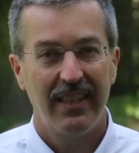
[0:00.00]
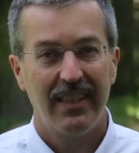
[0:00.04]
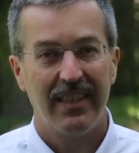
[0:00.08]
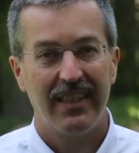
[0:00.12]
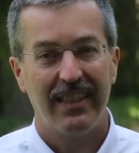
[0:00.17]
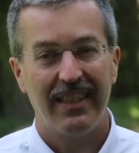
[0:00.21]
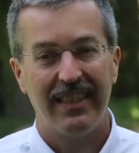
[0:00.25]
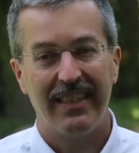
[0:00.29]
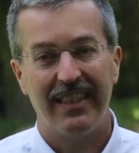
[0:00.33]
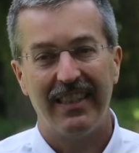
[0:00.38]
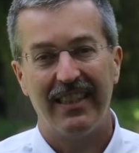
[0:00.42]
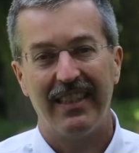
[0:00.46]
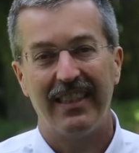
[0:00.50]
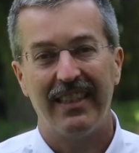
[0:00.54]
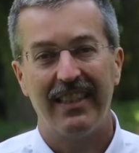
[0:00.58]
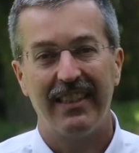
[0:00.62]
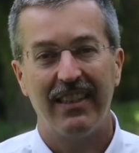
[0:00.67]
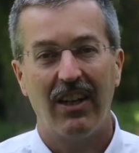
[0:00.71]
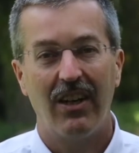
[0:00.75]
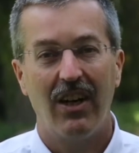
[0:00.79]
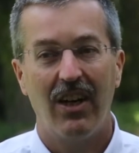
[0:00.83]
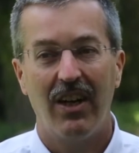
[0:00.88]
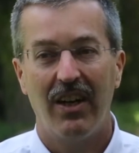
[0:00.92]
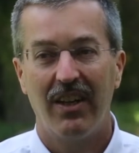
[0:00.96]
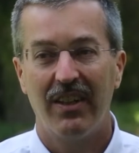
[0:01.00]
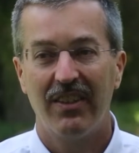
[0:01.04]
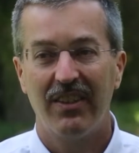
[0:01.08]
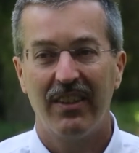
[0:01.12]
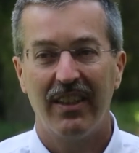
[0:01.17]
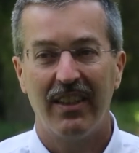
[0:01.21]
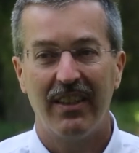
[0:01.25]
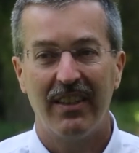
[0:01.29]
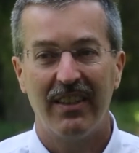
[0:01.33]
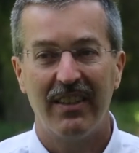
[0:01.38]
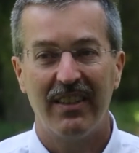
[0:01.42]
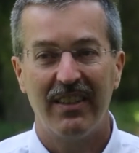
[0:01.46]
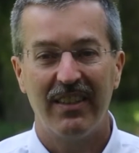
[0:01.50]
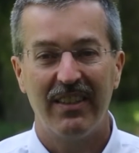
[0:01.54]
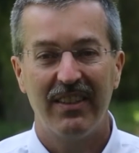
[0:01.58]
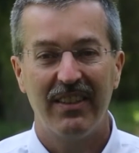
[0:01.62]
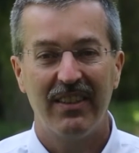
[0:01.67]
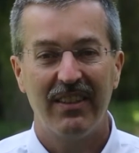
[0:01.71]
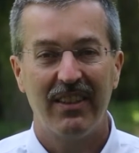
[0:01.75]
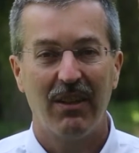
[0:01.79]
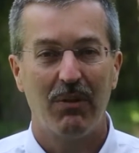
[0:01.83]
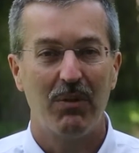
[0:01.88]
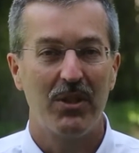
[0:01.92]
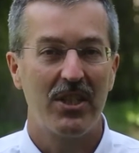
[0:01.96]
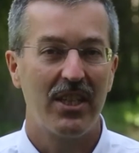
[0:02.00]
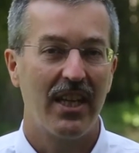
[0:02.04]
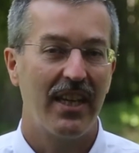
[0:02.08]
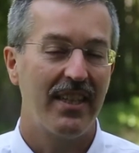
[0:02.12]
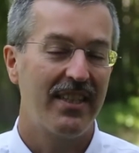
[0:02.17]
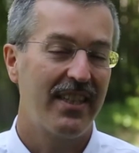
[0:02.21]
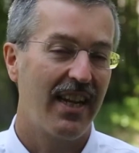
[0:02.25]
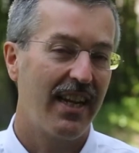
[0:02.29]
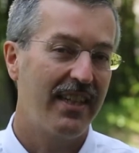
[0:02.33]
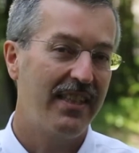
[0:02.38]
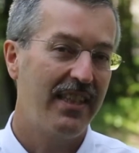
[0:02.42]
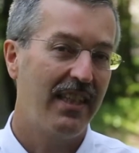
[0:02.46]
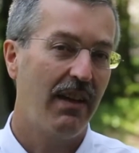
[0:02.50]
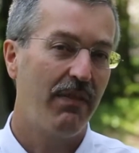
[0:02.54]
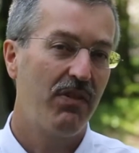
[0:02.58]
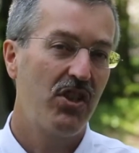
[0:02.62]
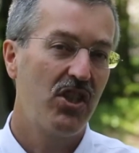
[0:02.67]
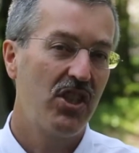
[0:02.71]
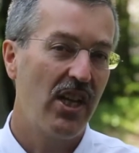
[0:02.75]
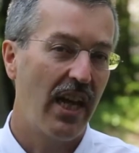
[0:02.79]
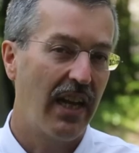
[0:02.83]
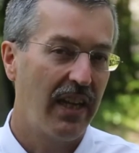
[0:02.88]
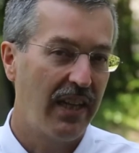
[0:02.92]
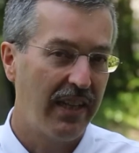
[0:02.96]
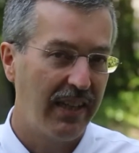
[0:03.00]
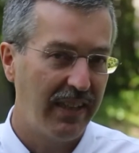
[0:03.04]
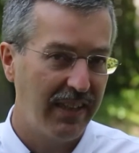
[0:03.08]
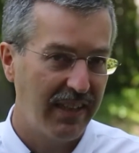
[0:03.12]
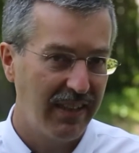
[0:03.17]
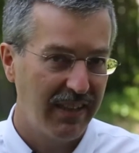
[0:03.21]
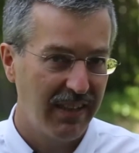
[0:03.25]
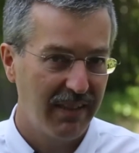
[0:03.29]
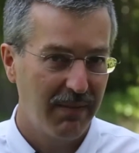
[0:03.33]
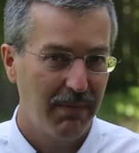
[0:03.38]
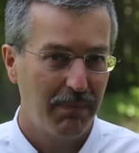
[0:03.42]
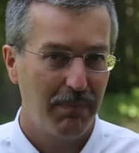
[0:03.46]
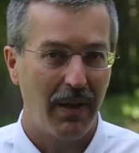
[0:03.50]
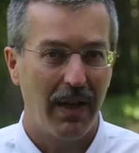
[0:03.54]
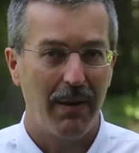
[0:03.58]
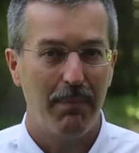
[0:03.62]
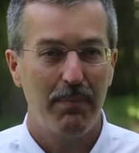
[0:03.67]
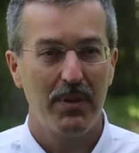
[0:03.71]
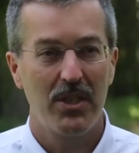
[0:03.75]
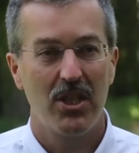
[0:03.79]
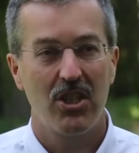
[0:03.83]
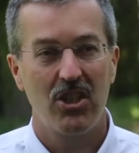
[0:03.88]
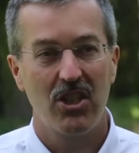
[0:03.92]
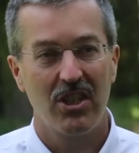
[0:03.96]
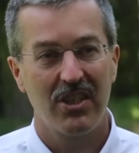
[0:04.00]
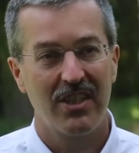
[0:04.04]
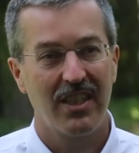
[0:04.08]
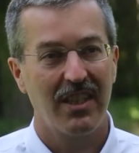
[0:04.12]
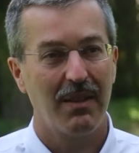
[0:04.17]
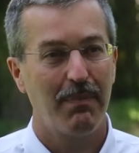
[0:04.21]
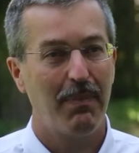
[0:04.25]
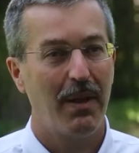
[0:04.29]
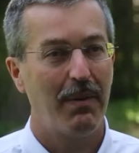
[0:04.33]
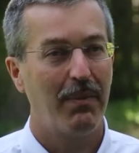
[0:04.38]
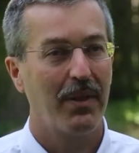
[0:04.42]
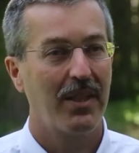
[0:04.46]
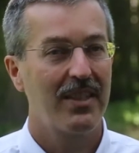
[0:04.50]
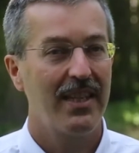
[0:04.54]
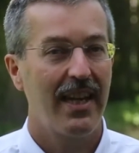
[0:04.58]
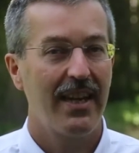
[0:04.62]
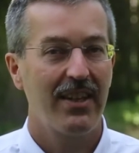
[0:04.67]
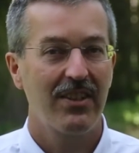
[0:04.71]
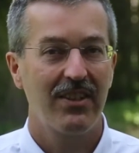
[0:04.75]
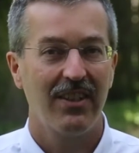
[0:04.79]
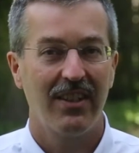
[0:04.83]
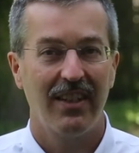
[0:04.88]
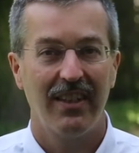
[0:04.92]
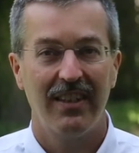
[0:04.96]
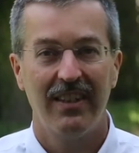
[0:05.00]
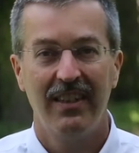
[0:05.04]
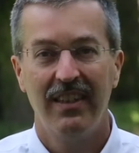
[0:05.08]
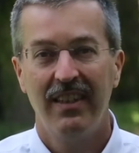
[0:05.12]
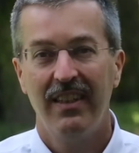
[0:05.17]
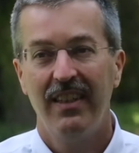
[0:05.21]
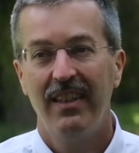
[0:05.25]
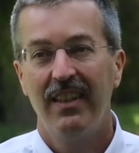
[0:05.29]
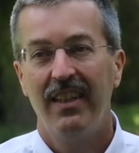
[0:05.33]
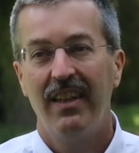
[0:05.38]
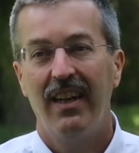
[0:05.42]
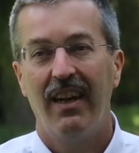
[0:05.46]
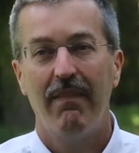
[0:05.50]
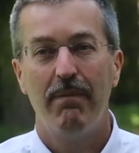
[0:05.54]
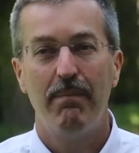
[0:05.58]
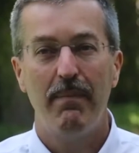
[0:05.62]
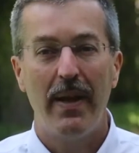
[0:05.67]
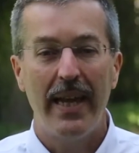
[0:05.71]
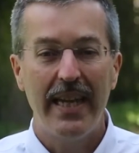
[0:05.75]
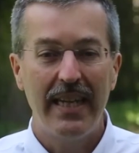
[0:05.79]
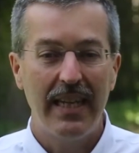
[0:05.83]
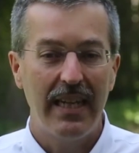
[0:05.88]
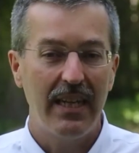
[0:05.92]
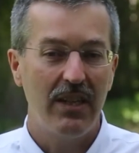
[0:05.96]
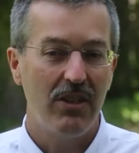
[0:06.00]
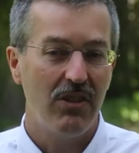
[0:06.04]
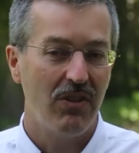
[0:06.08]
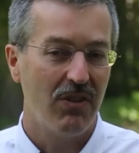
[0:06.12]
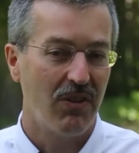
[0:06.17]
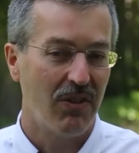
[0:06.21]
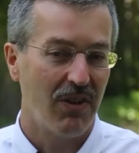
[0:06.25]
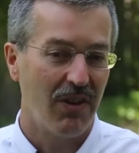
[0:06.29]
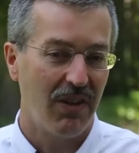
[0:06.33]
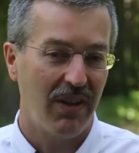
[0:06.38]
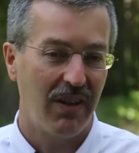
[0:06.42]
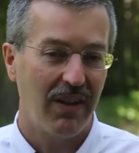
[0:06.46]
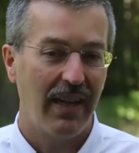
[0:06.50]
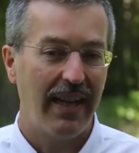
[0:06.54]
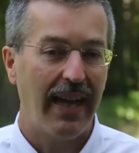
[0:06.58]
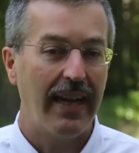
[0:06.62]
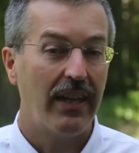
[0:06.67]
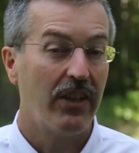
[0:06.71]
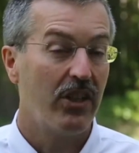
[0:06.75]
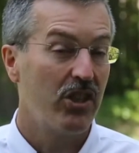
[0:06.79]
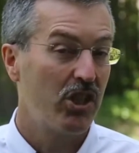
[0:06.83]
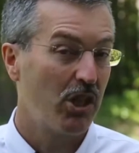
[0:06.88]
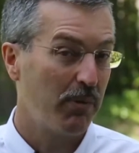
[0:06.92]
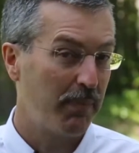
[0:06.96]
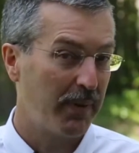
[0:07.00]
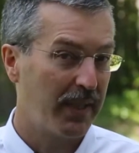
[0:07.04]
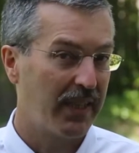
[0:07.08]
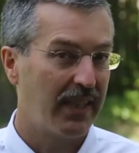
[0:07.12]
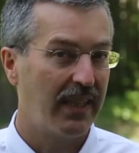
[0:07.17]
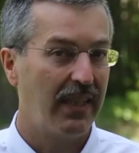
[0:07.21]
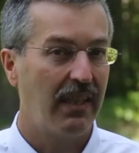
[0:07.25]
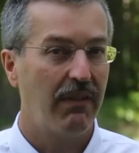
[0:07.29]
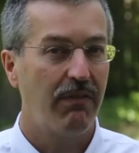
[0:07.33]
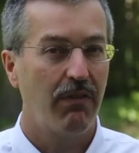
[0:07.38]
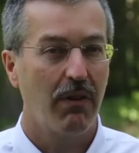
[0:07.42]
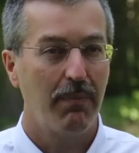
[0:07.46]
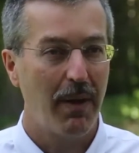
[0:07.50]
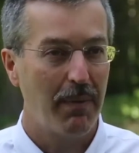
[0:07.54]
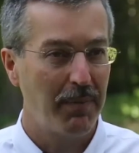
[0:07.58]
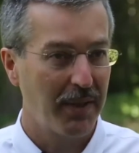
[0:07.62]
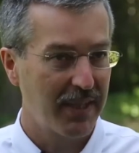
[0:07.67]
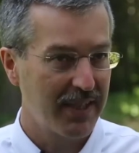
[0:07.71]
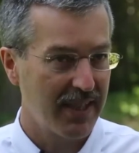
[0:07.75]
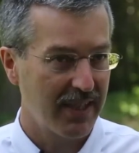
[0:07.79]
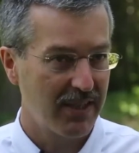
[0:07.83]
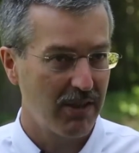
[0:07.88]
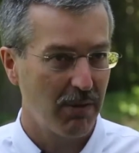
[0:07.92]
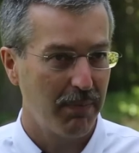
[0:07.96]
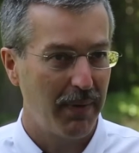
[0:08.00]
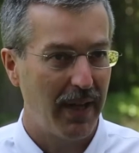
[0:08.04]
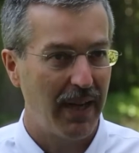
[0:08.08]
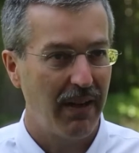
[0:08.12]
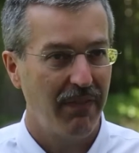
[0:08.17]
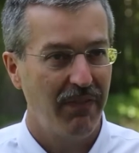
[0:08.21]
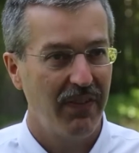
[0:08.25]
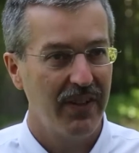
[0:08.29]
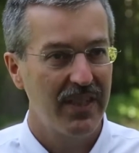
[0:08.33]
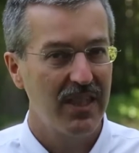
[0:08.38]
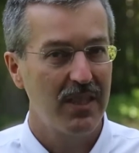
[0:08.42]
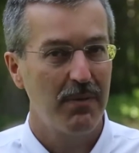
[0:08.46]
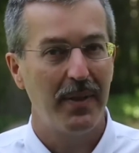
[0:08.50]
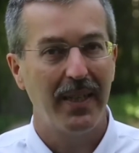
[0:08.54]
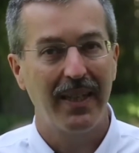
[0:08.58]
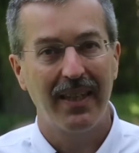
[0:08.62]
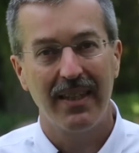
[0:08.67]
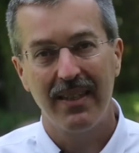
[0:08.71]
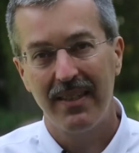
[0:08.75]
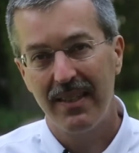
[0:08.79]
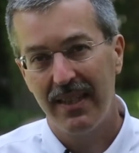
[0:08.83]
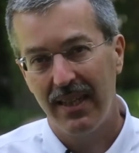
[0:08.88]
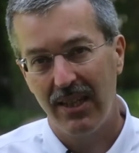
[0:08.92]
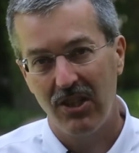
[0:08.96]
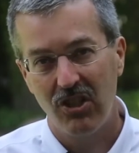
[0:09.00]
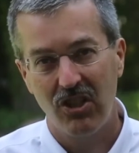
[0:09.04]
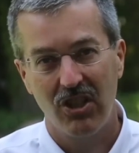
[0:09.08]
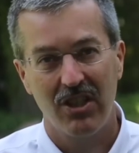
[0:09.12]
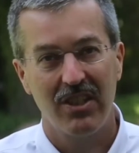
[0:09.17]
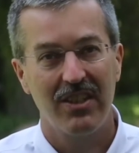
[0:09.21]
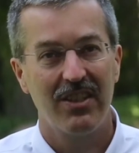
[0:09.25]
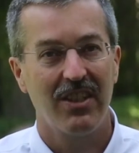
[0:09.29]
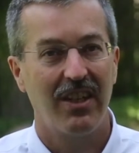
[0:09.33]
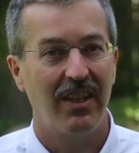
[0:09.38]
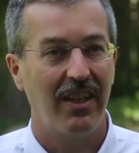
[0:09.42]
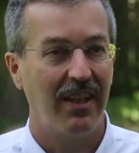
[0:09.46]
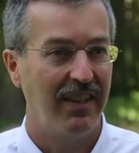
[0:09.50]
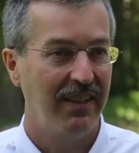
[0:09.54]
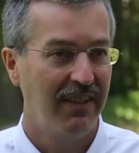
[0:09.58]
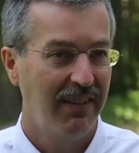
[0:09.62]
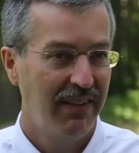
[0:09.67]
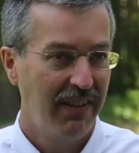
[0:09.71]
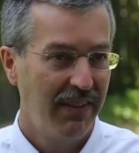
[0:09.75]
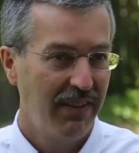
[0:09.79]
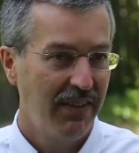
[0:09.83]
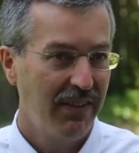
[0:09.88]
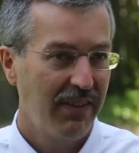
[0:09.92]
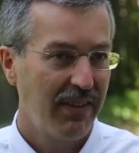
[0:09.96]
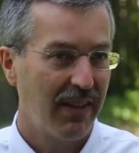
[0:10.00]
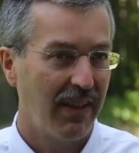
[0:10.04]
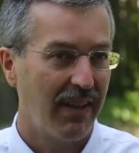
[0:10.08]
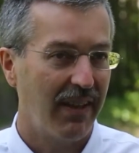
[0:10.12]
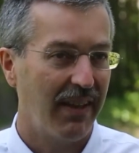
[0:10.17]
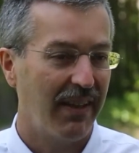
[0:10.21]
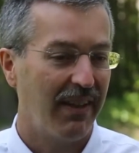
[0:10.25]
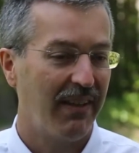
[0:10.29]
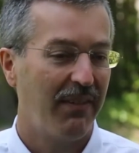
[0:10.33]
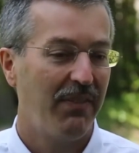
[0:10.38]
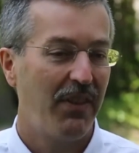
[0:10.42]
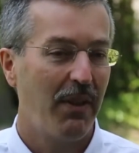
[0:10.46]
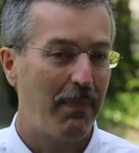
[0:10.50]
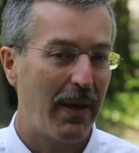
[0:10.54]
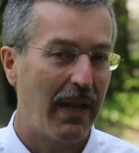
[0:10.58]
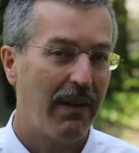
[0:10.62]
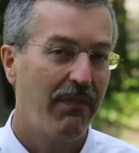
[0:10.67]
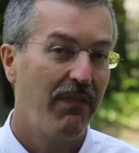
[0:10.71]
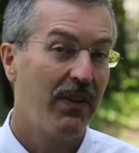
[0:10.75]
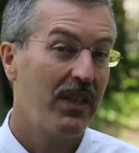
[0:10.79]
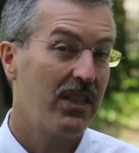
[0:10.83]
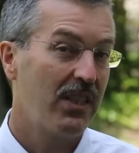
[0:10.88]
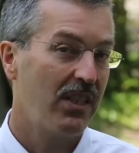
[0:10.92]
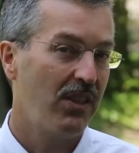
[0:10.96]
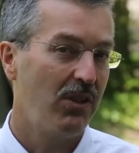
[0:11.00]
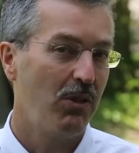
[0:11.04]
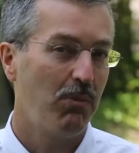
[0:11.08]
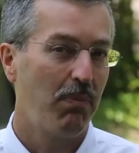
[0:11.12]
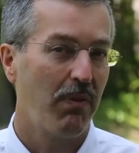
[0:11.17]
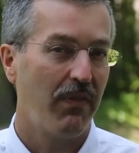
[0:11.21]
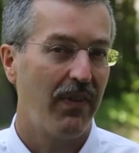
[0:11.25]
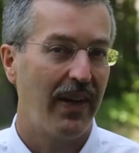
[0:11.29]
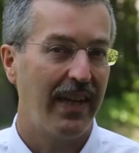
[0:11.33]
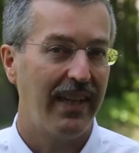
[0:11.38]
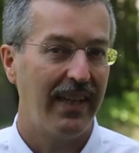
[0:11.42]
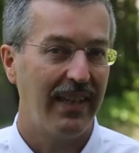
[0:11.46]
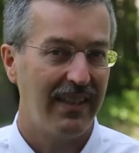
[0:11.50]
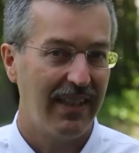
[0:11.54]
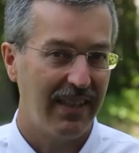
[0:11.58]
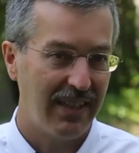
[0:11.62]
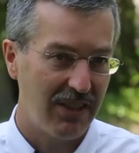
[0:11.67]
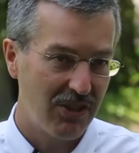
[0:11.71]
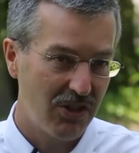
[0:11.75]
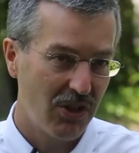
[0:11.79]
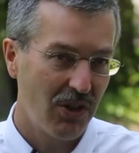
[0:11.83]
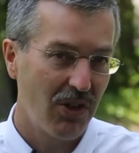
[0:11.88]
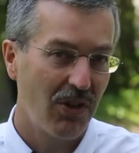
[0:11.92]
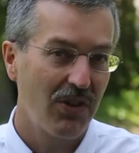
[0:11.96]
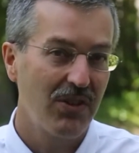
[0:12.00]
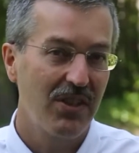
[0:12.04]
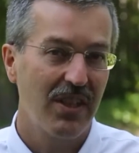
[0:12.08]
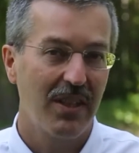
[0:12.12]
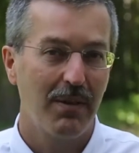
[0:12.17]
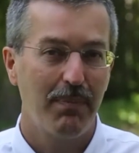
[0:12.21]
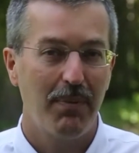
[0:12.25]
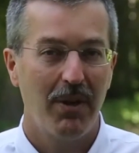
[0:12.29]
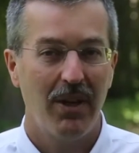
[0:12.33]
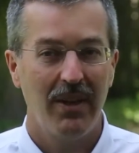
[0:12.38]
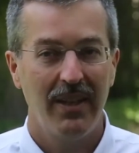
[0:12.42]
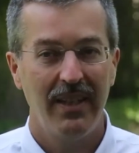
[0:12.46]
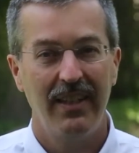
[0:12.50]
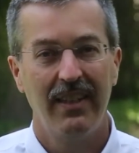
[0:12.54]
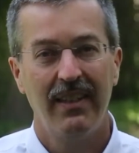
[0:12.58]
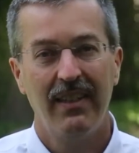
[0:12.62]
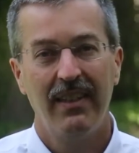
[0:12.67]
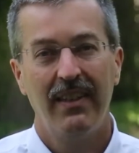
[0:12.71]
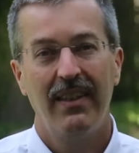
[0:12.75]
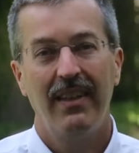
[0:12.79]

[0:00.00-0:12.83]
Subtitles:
There was this idea of selling positions in the public sector, of making your eligibility for public sector benefits to be contingent on the benefits that you provided in turn to the party.